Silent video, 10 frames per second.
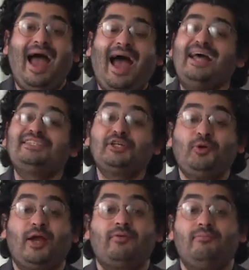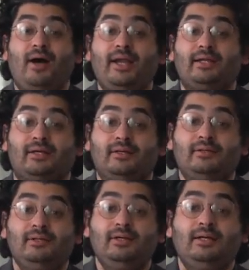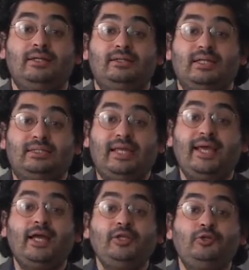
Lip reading: As a quick reminder, the data